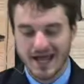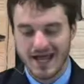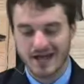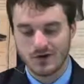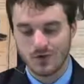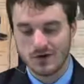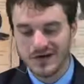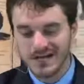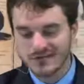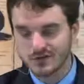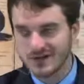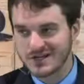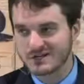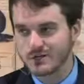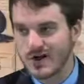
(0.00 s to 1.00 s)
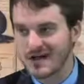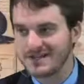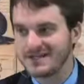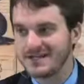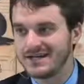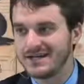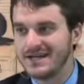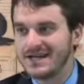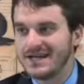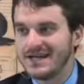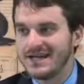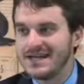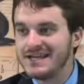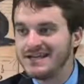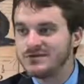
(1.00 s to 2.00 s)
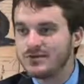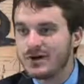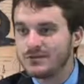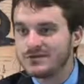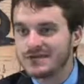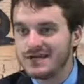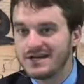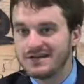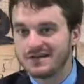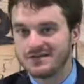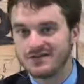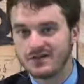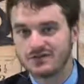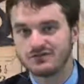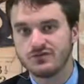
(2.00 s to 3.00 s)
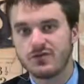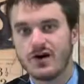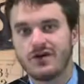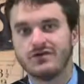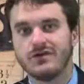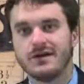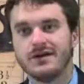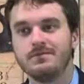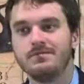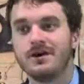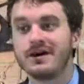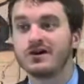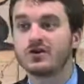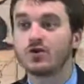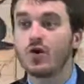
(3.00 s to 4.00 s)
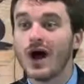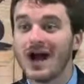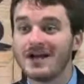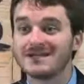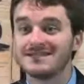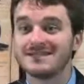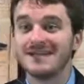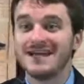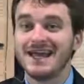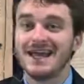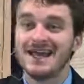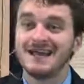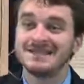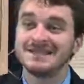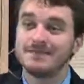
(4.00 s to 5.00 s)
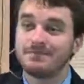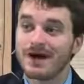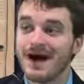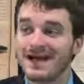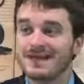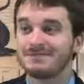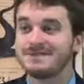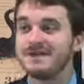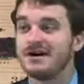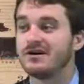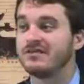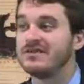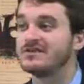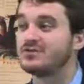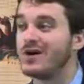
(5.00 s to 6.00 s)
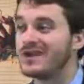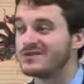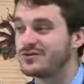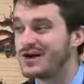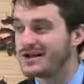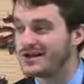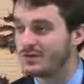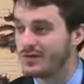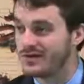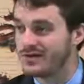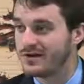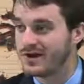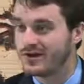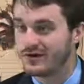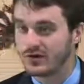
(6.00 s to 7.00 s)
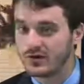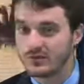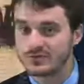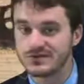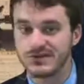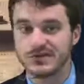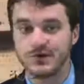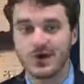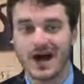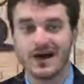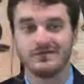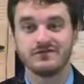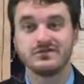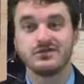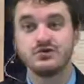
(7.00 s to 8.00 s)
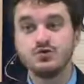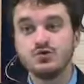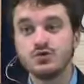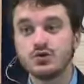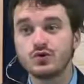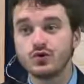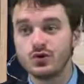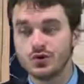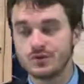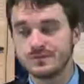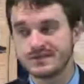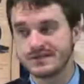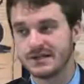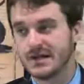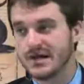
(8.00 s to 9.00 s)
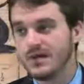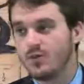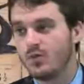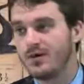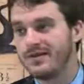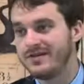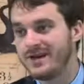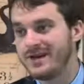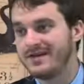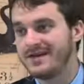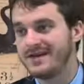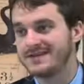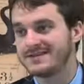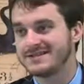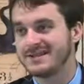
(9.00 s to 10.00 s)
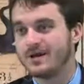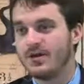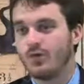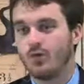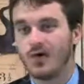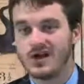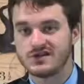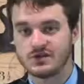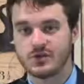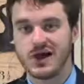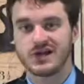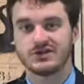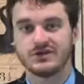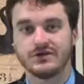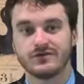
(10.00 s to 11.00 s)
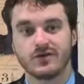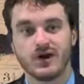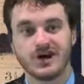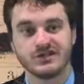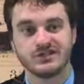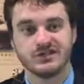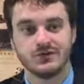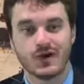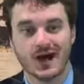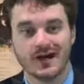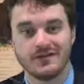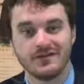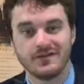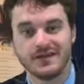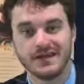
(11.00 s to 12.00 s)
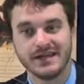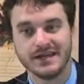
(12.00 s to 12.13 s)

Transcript: And when he's resurrected, he's representing this first fruit offering, but Christ isn't by himself. He's resurrected with another group. So you have 2 groups within this resurrection of Christ. You have